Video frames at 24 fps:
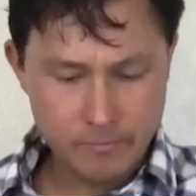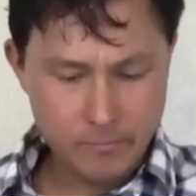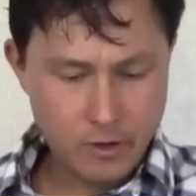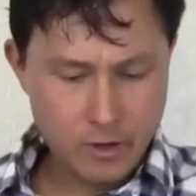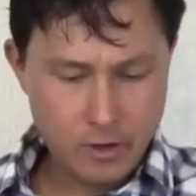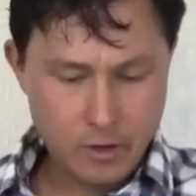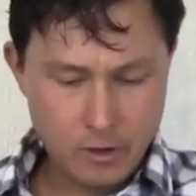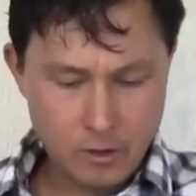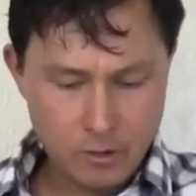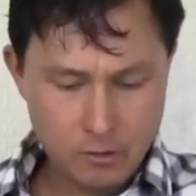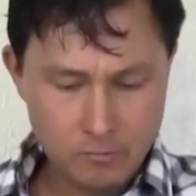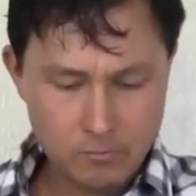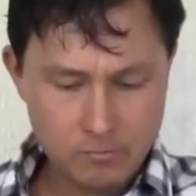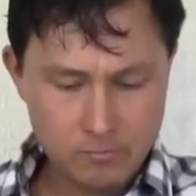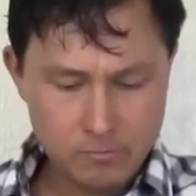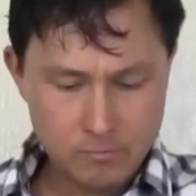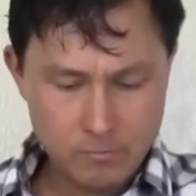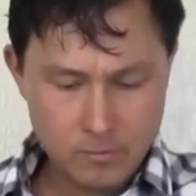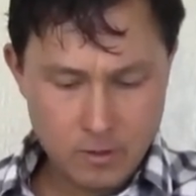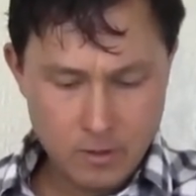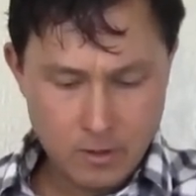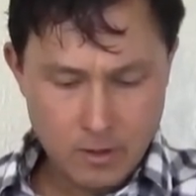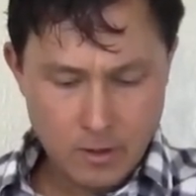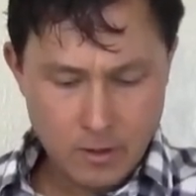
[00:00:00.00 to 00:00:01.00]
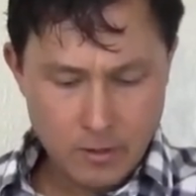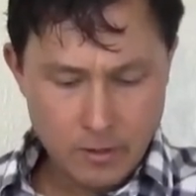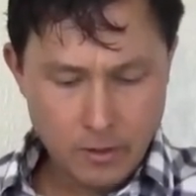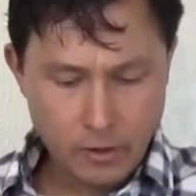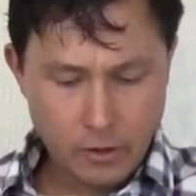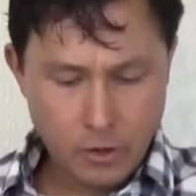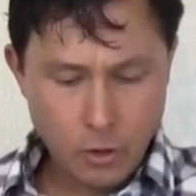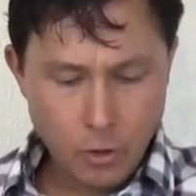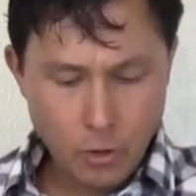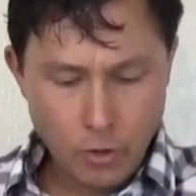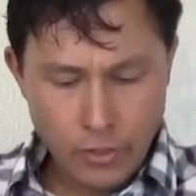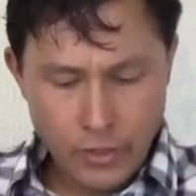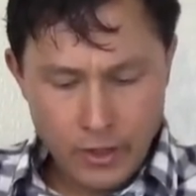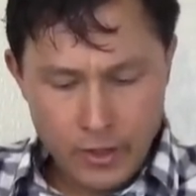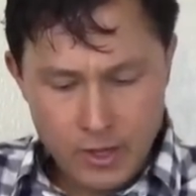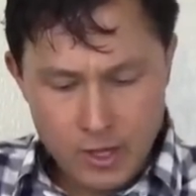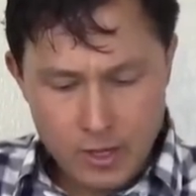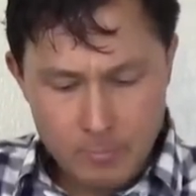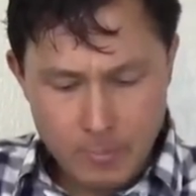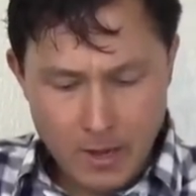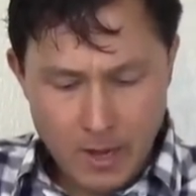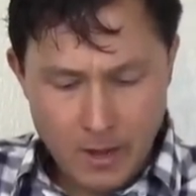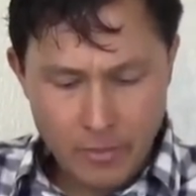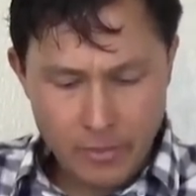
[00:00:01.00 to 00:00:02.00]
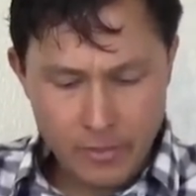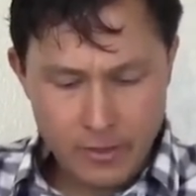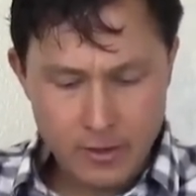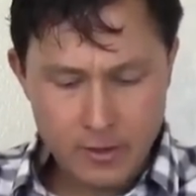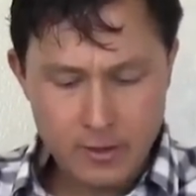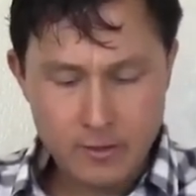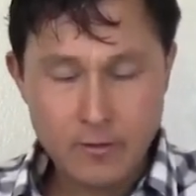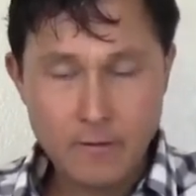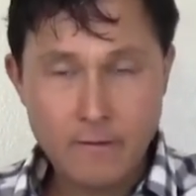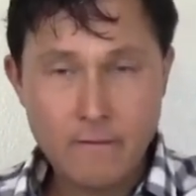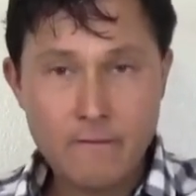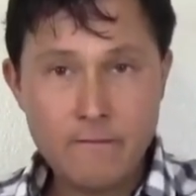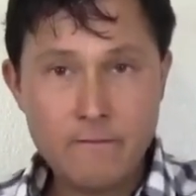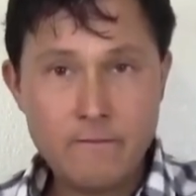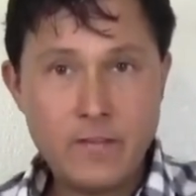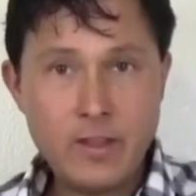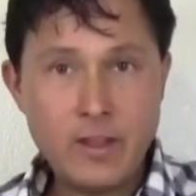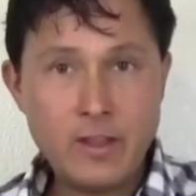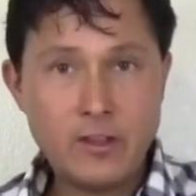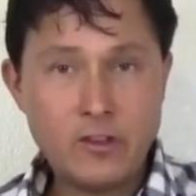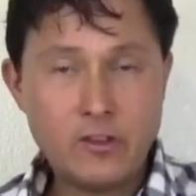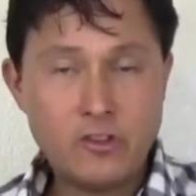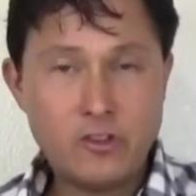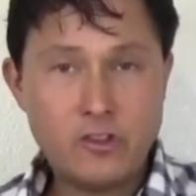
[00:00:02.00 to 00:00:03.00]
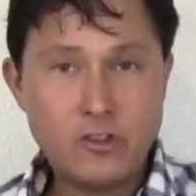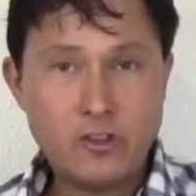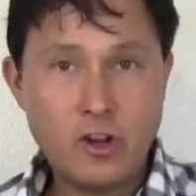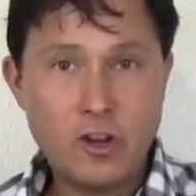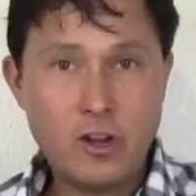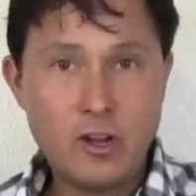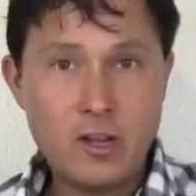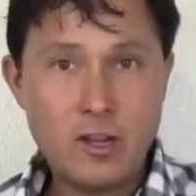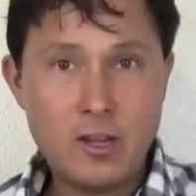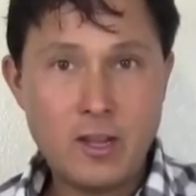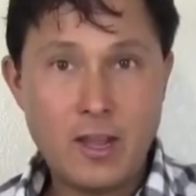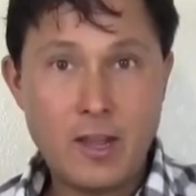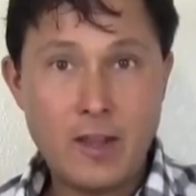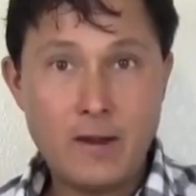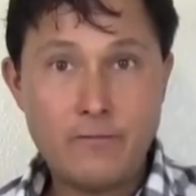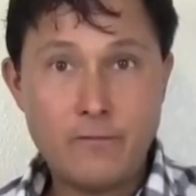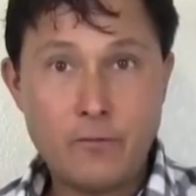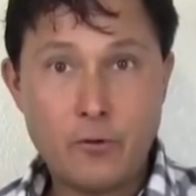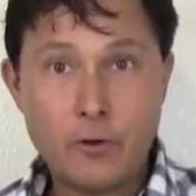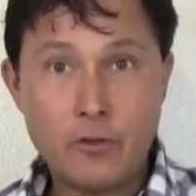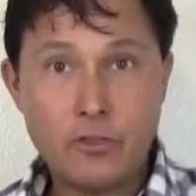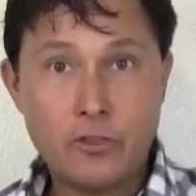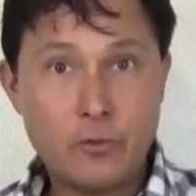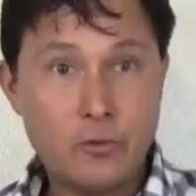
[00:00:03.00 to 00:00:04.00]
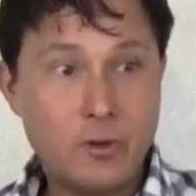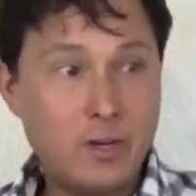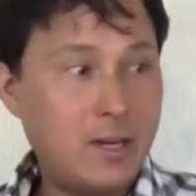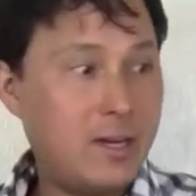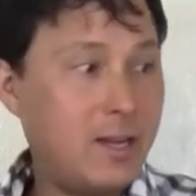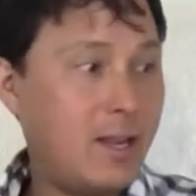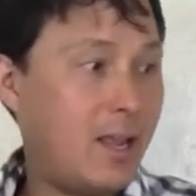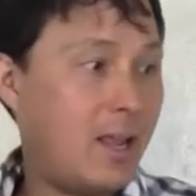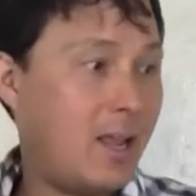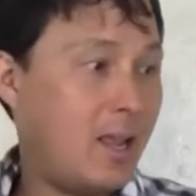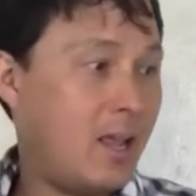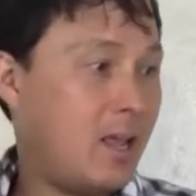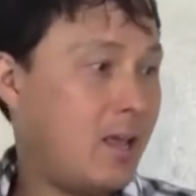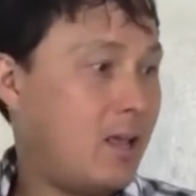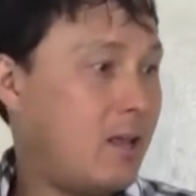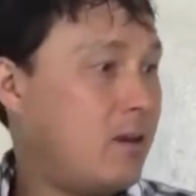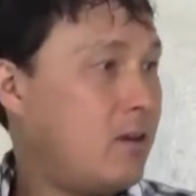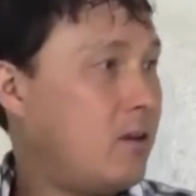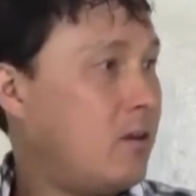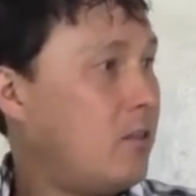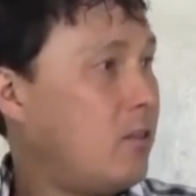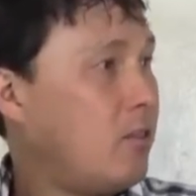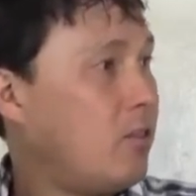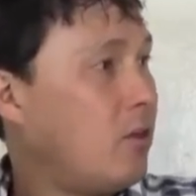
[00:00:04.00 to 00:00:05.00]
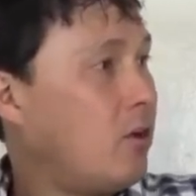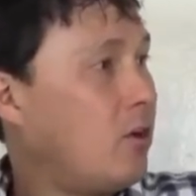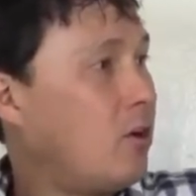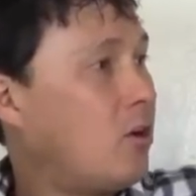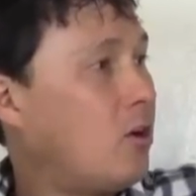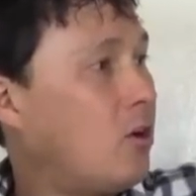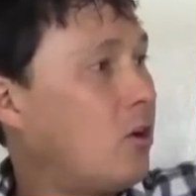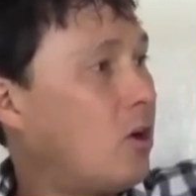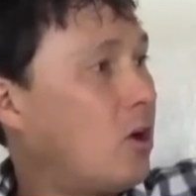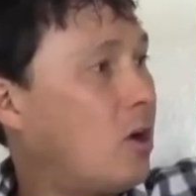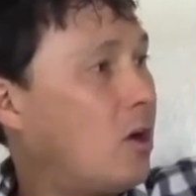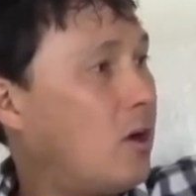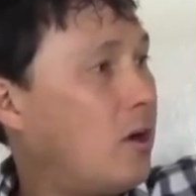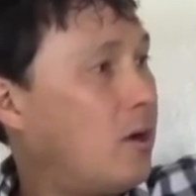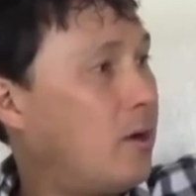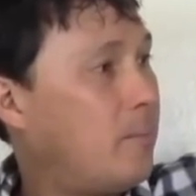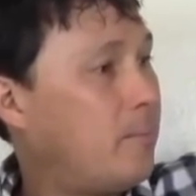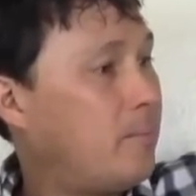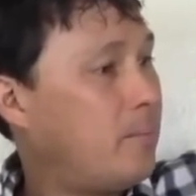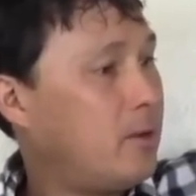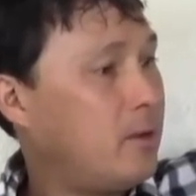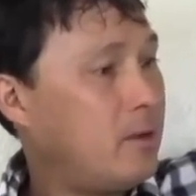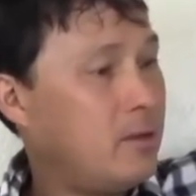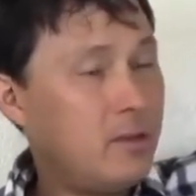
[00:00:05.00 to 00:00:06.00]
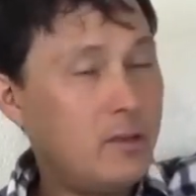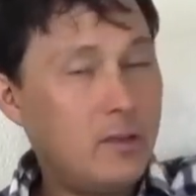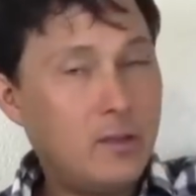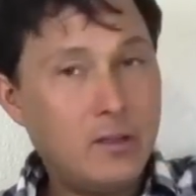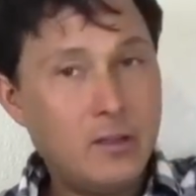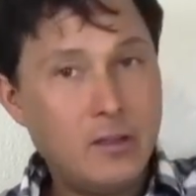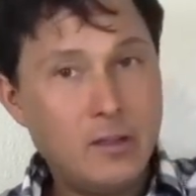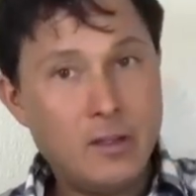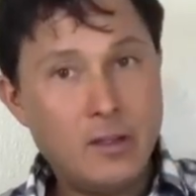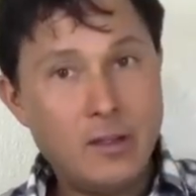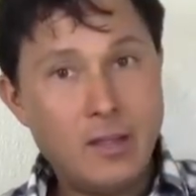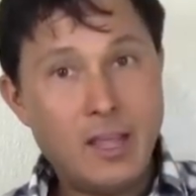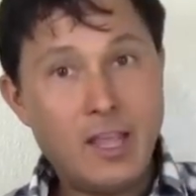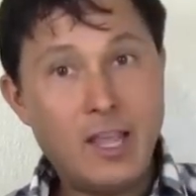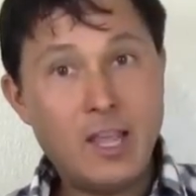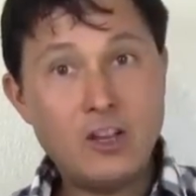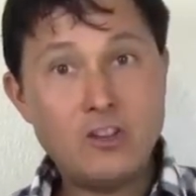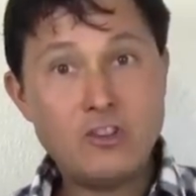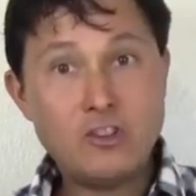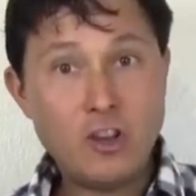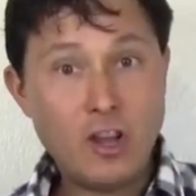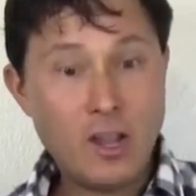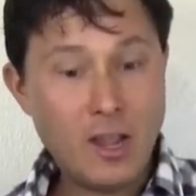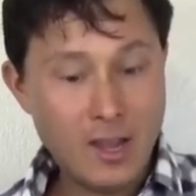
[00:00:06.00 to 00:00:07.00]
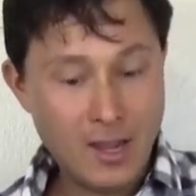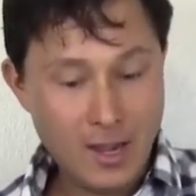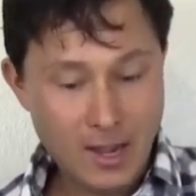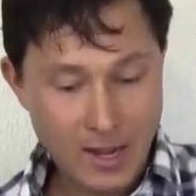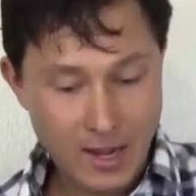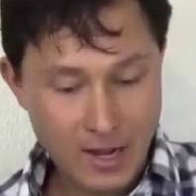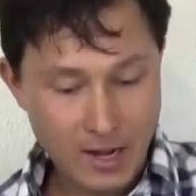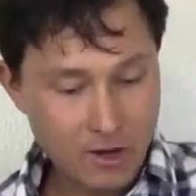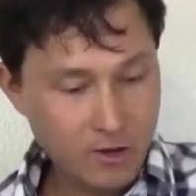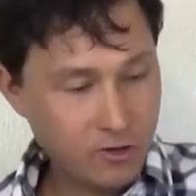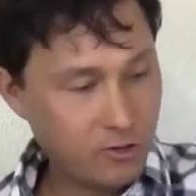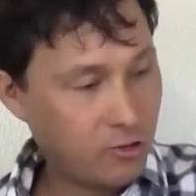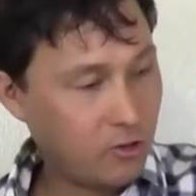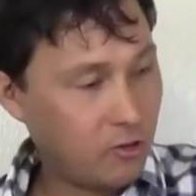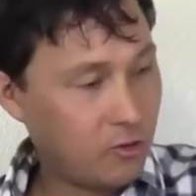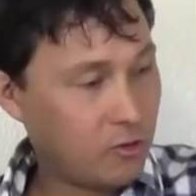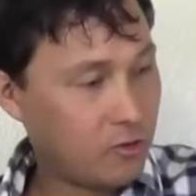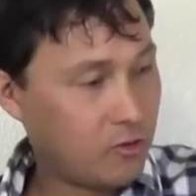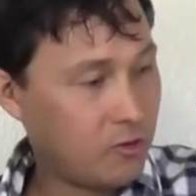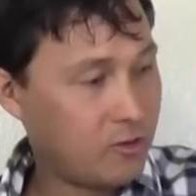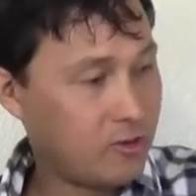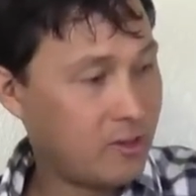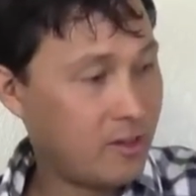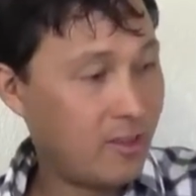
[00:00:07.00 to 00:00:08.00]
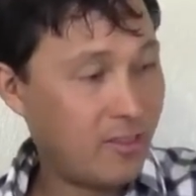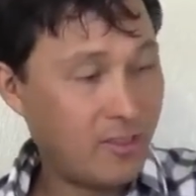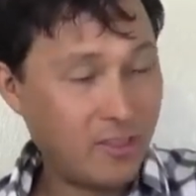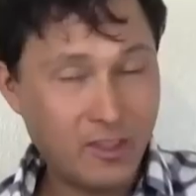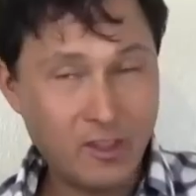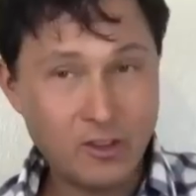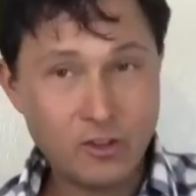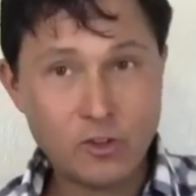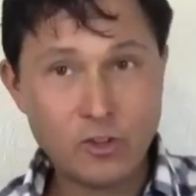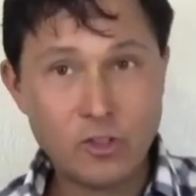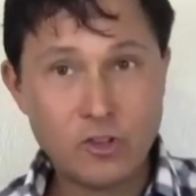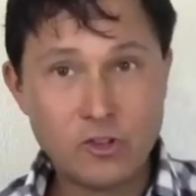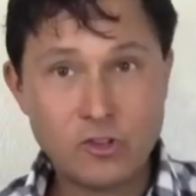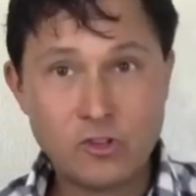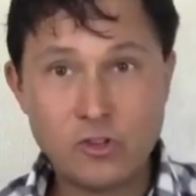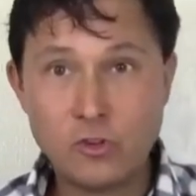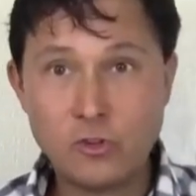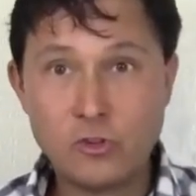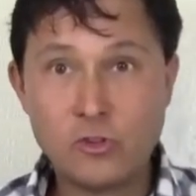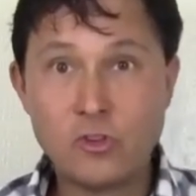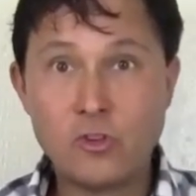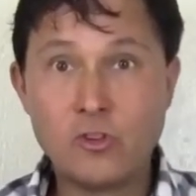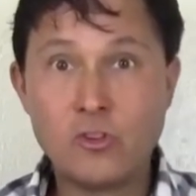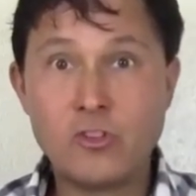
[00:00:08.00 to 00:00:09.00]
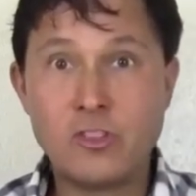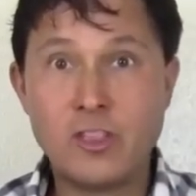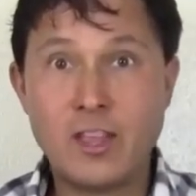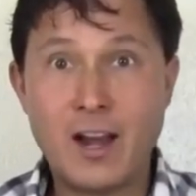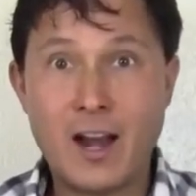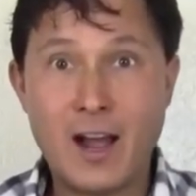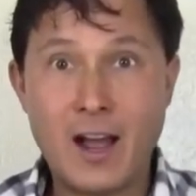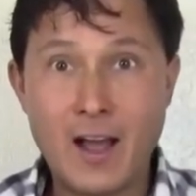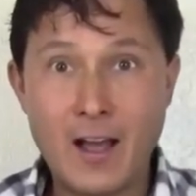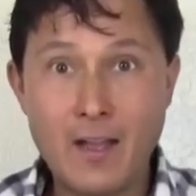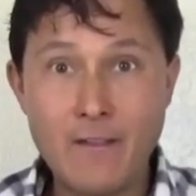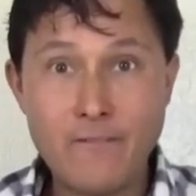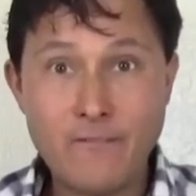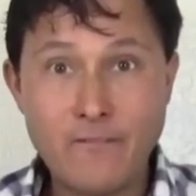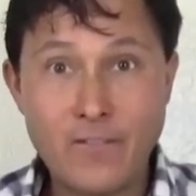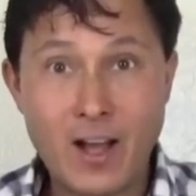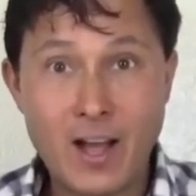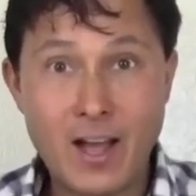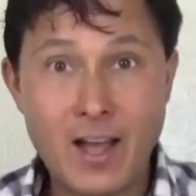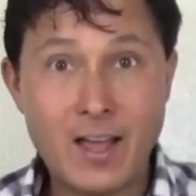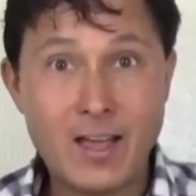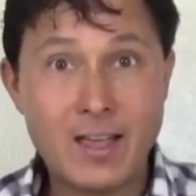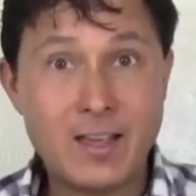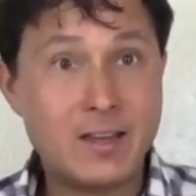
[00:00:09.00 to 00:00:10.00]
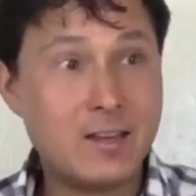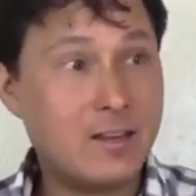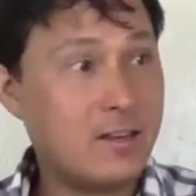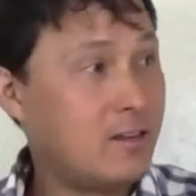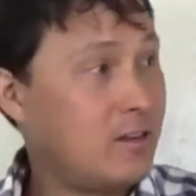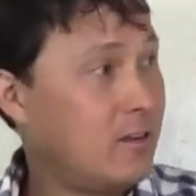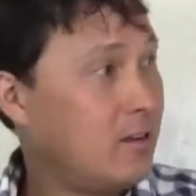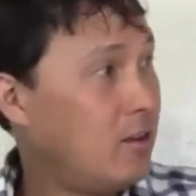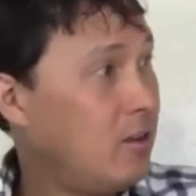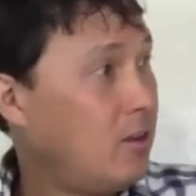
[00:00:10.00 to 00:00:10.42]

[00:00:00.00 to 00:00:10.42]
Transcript: You know, the cool thing about the VSJ843 and the Hurom H-AA juicers, that these are the juicers that I find